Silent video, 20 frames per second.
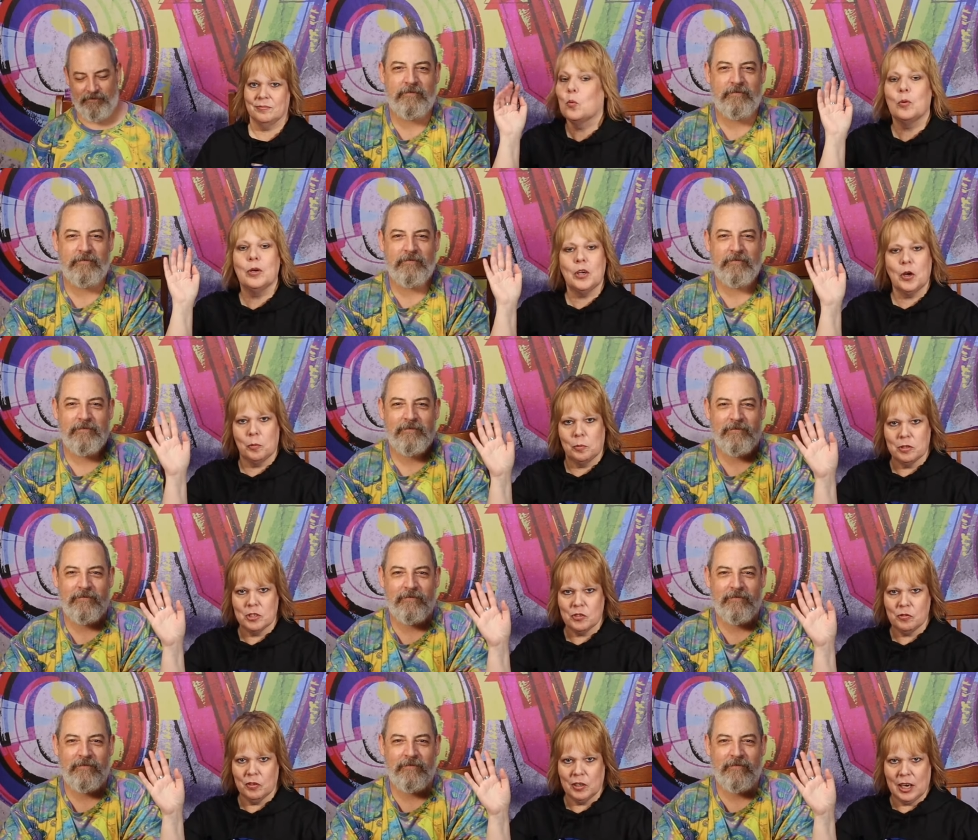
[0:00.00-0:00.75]
Speaker 1: We
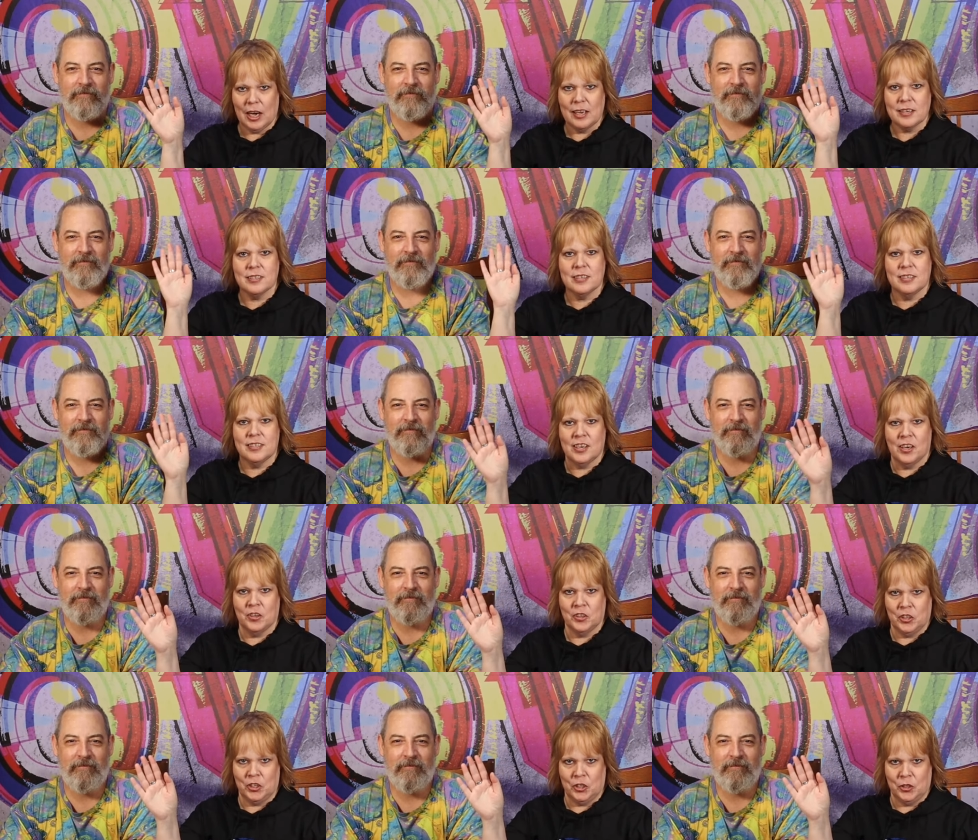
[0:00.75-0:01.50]
almost forgot to
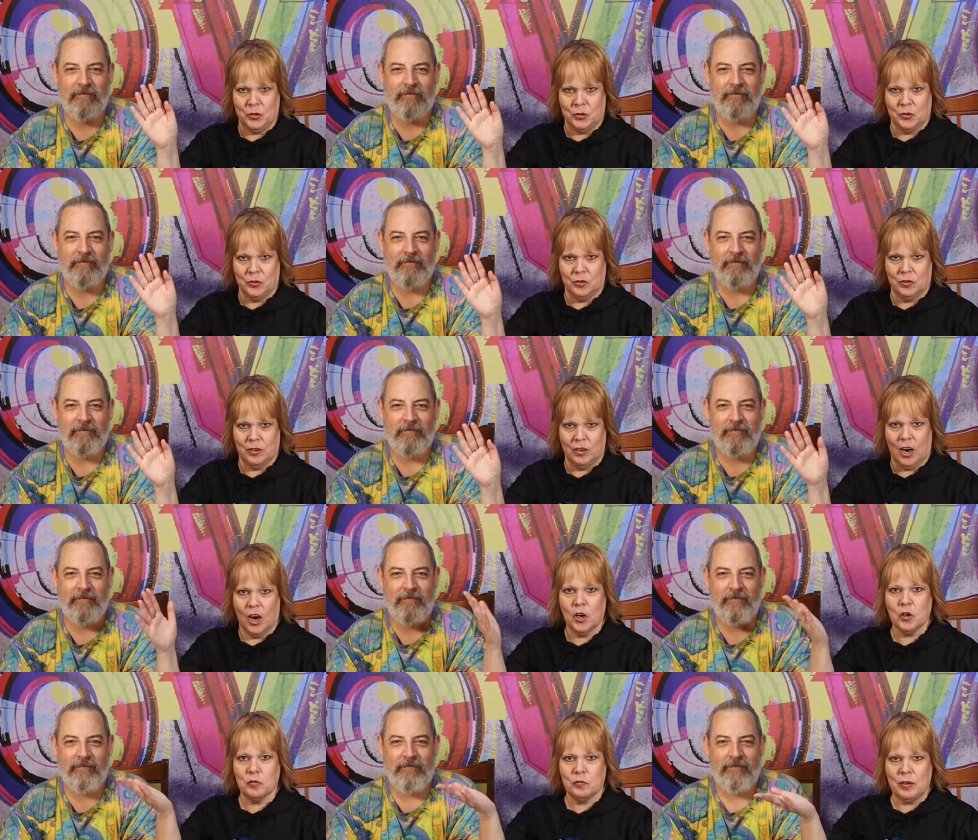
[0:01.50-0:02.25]
tell you
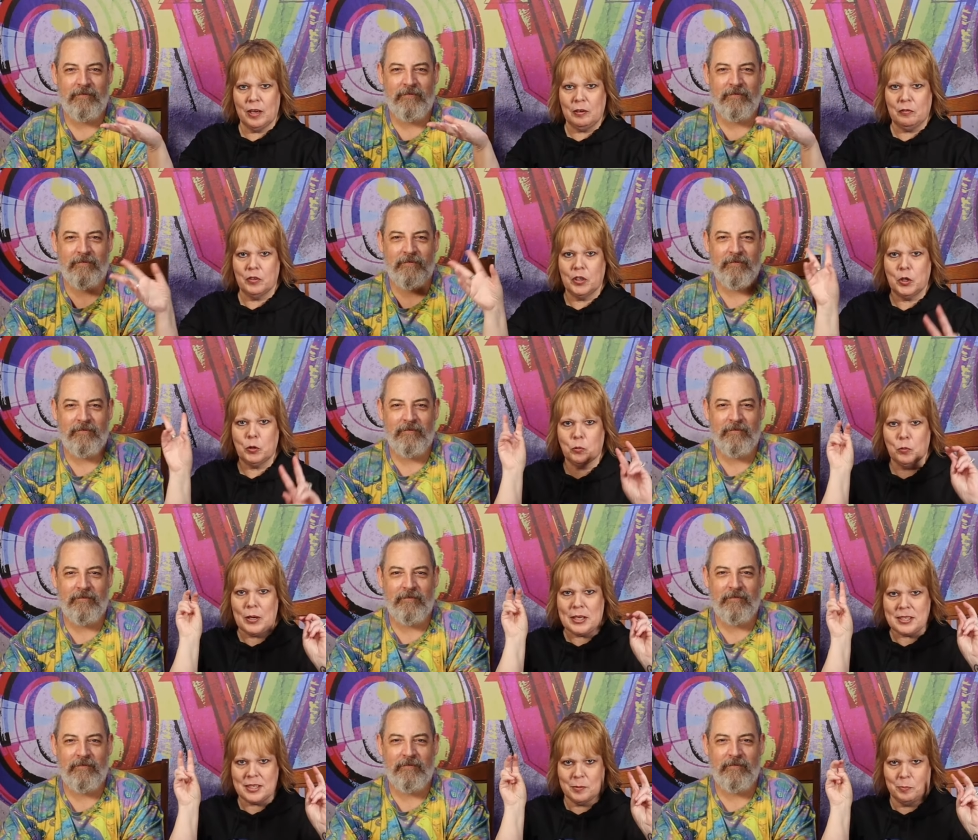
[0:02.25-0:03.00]
our favorite
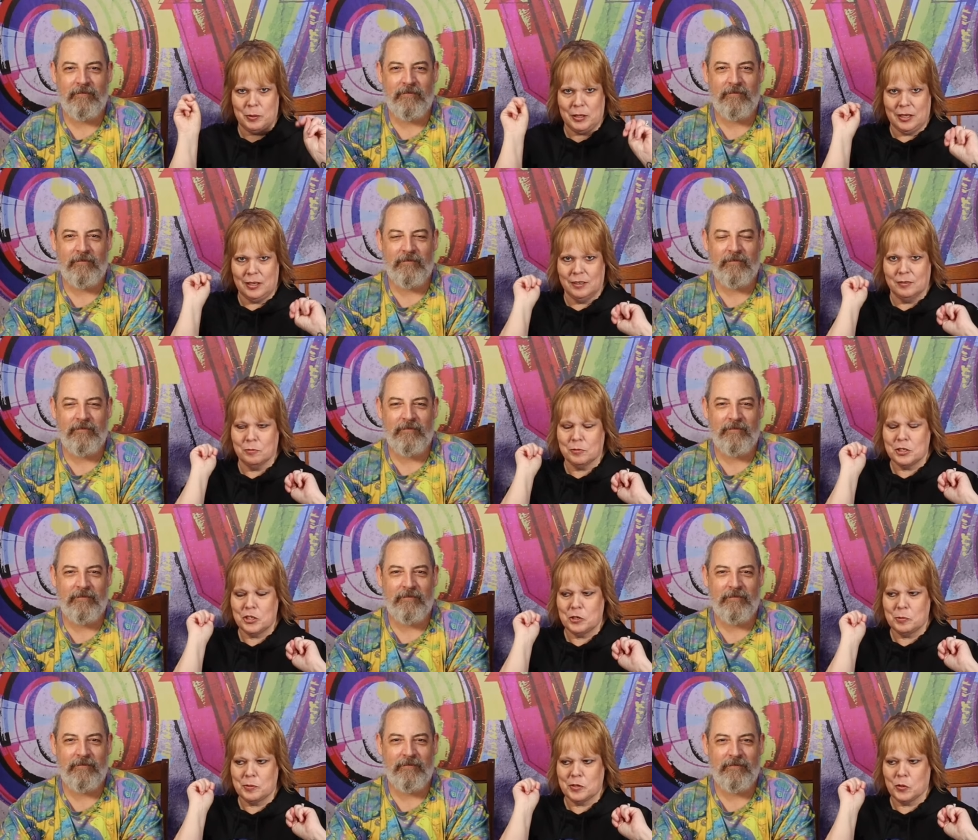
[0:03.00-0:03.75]
recipe
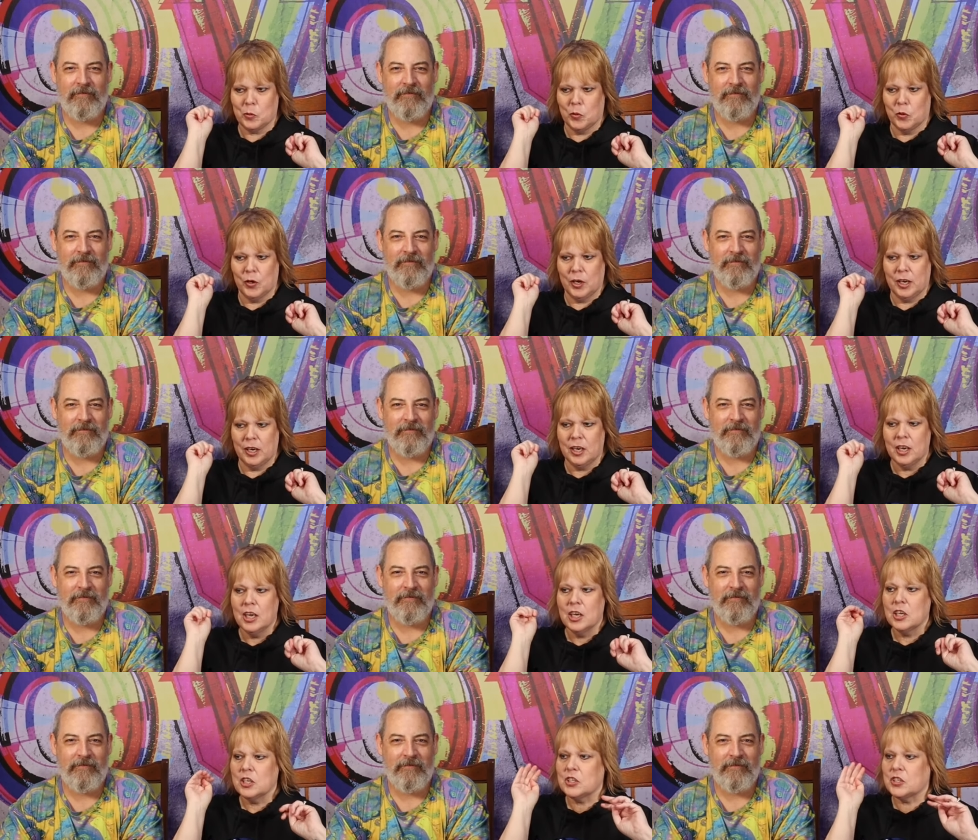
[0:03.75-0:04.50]
with Chips Ahoy.
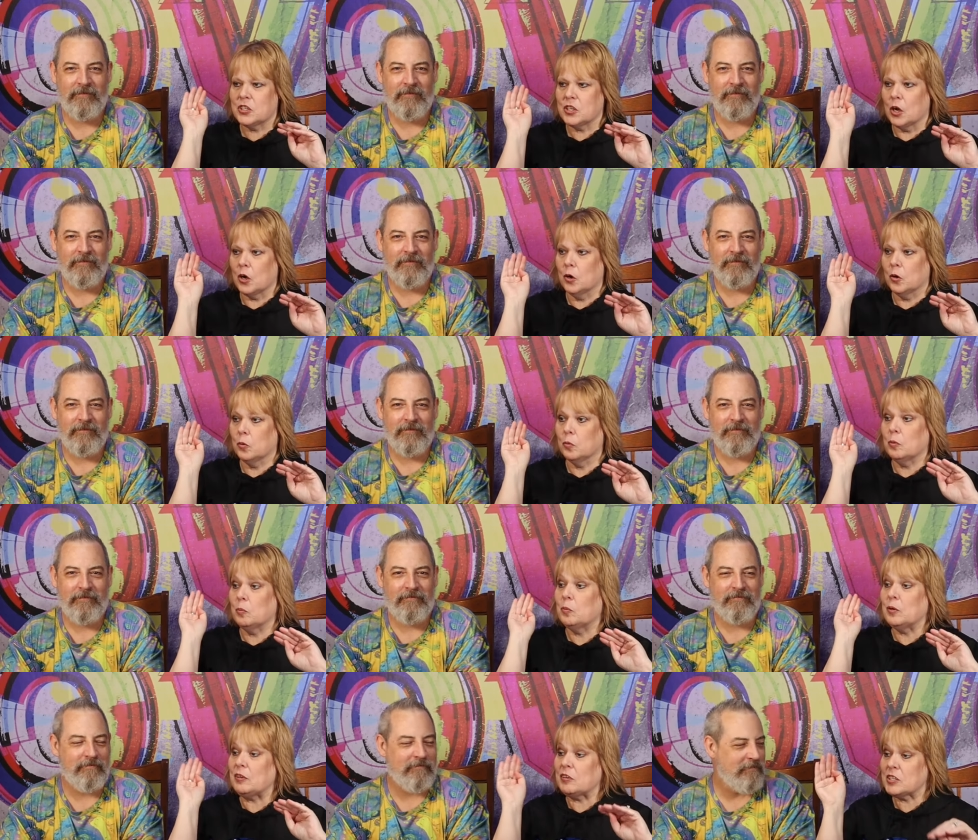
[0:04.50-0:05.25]
So
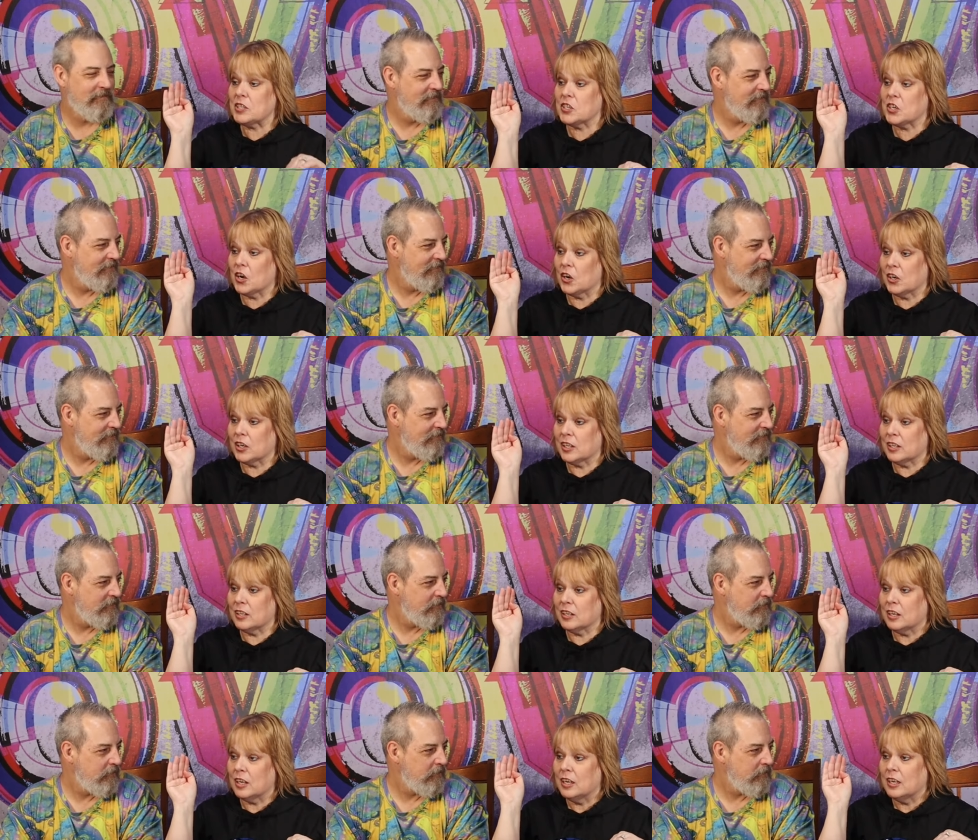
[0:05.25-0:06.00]
when we
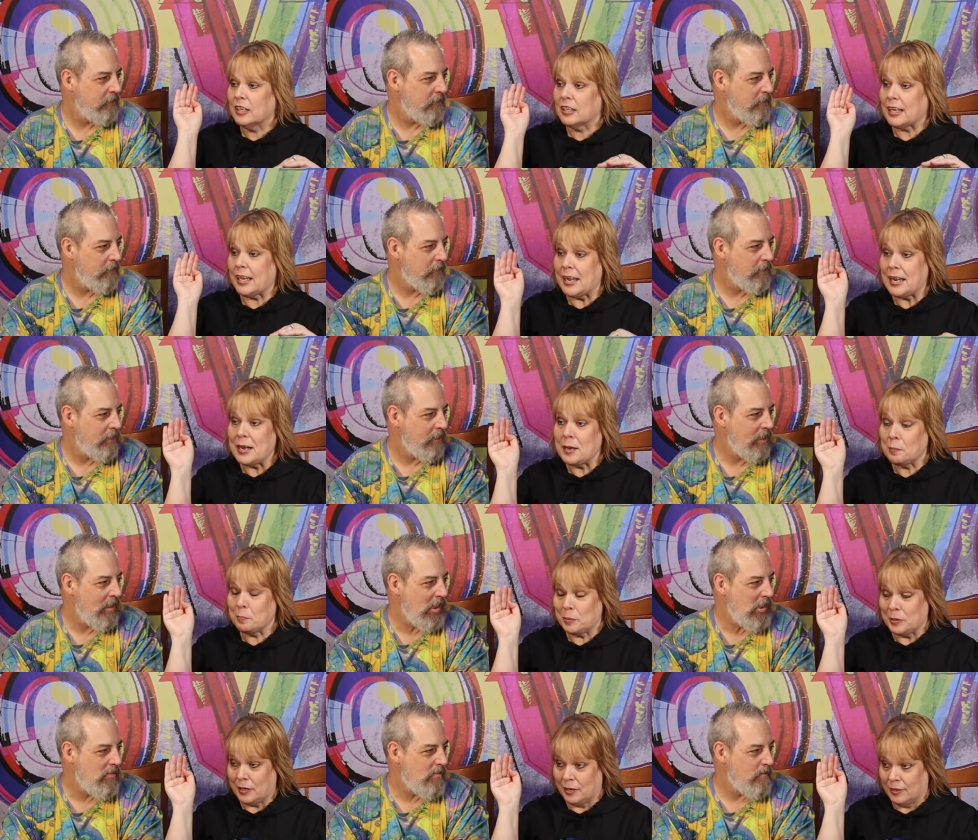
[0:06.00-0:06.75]
started
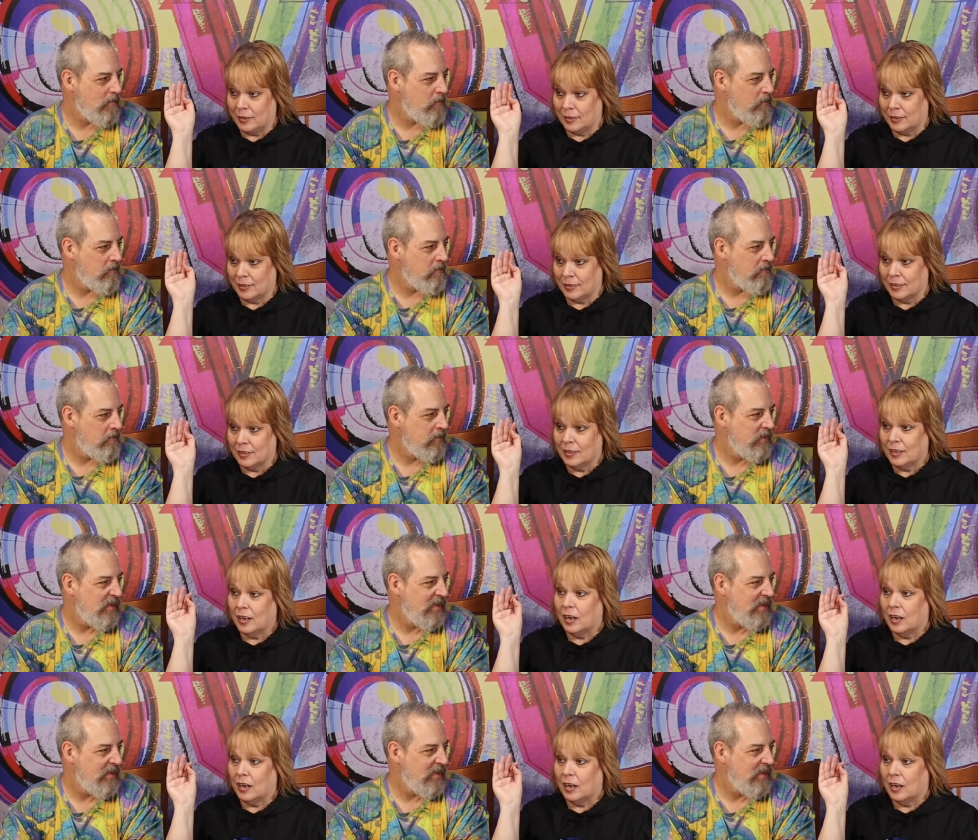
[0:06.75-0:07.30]
camping